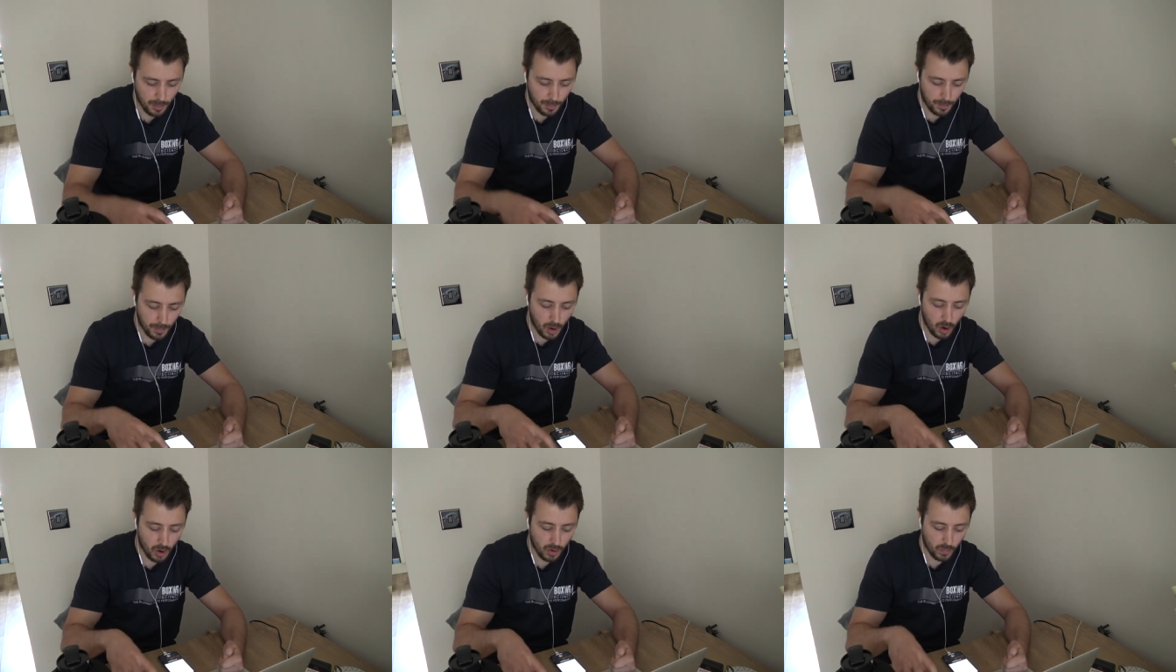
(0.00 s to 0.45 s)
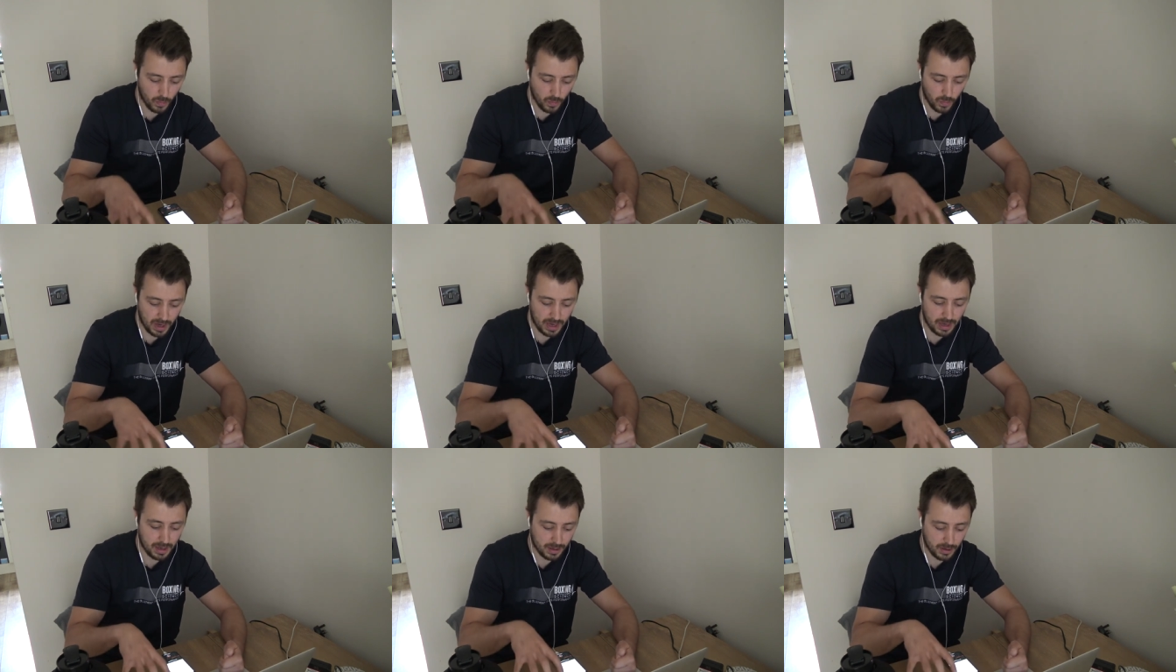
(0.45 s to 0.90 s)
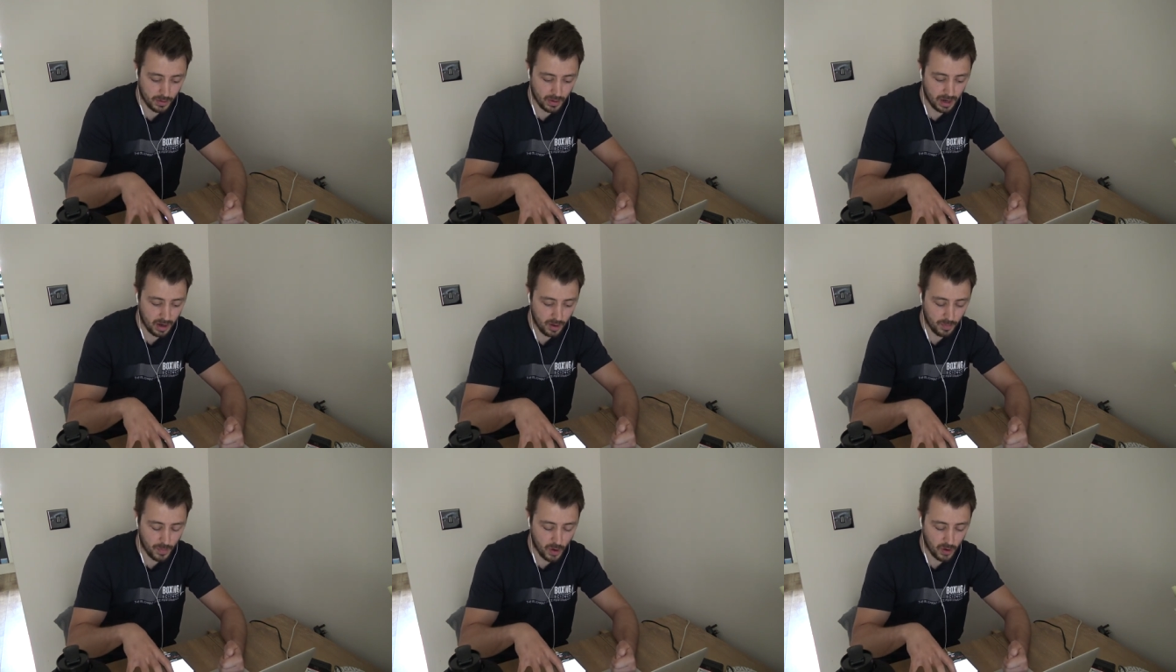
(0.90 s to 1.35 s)
But we do
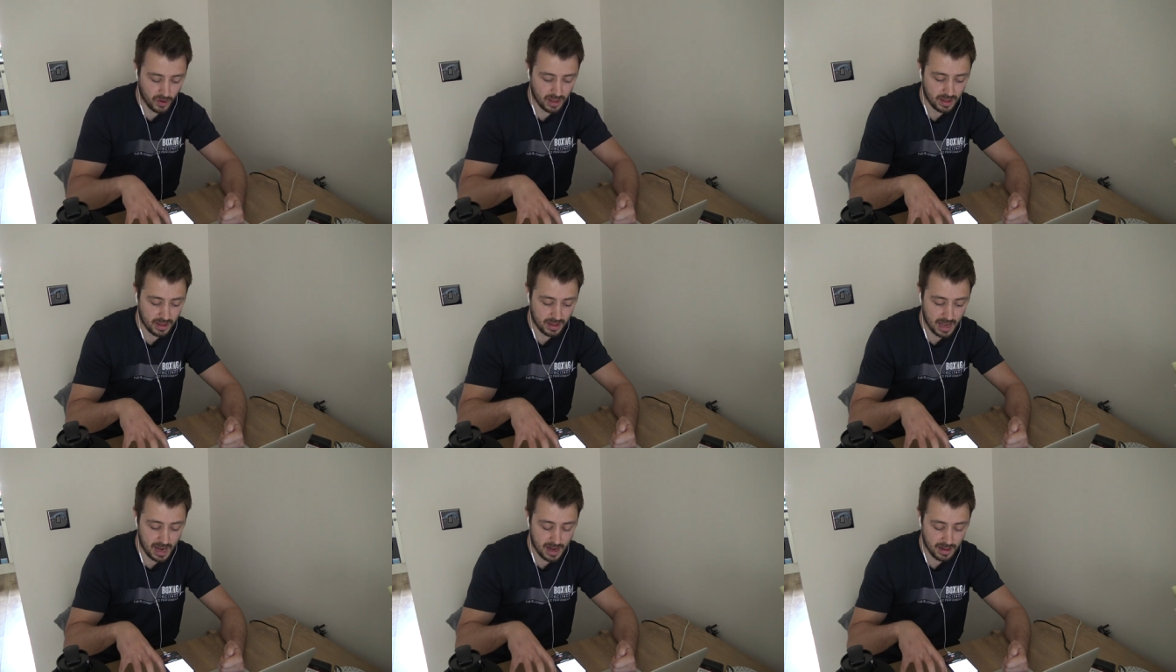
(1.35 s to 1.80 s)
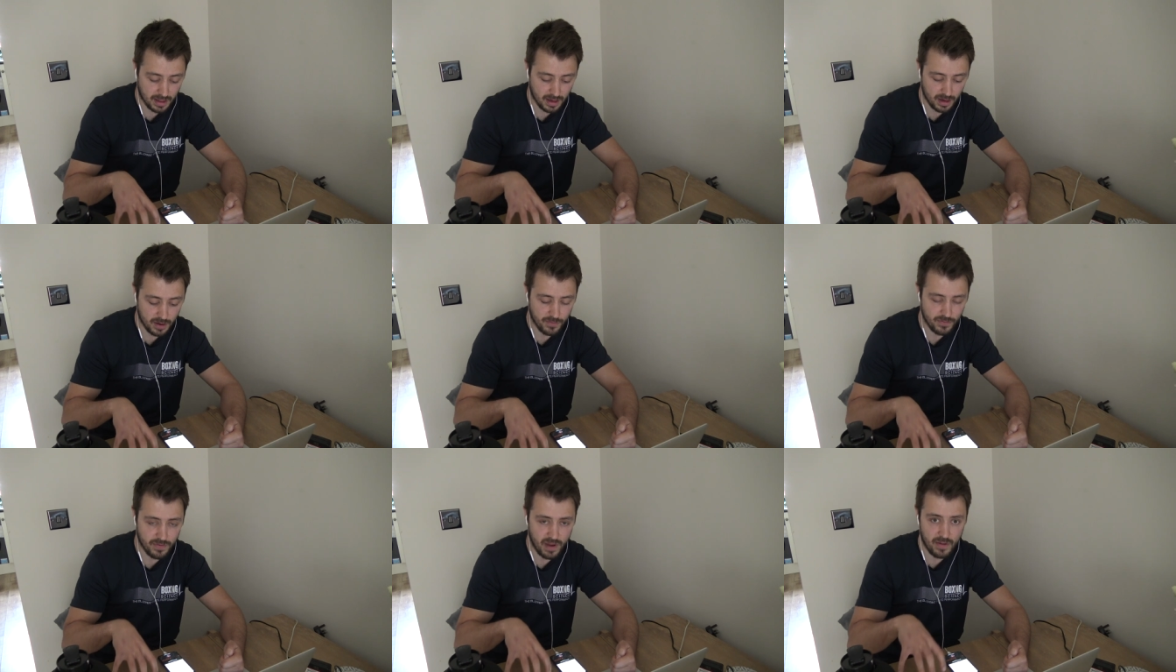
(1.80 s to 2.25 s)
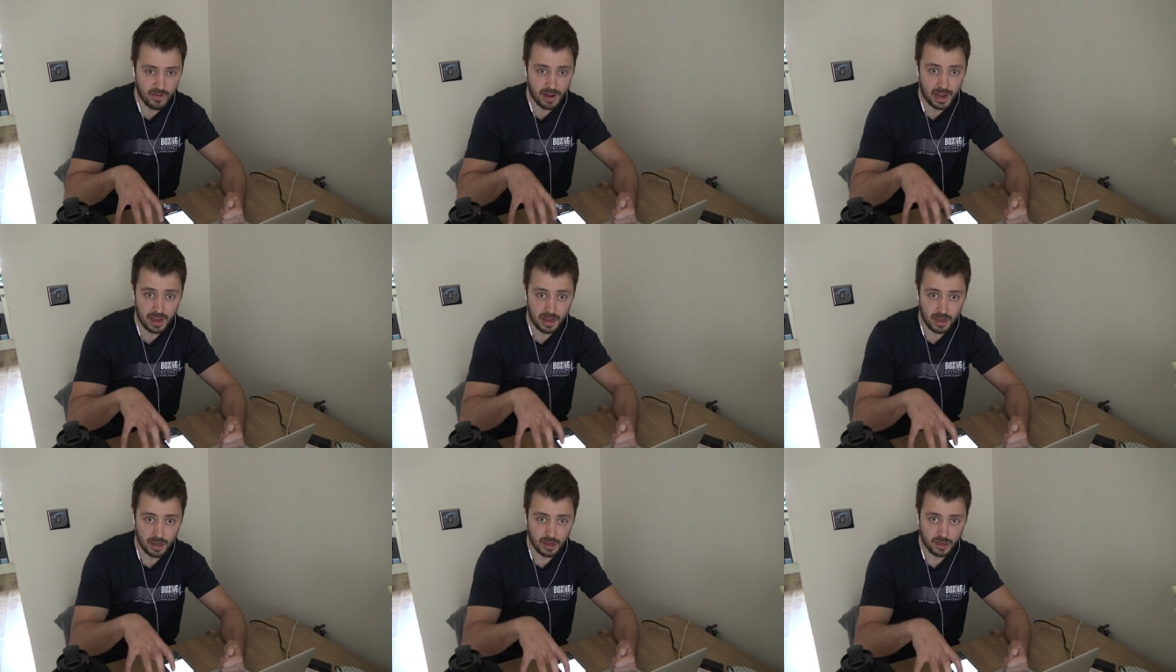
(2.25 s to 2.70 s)
it at Boxing Science in a very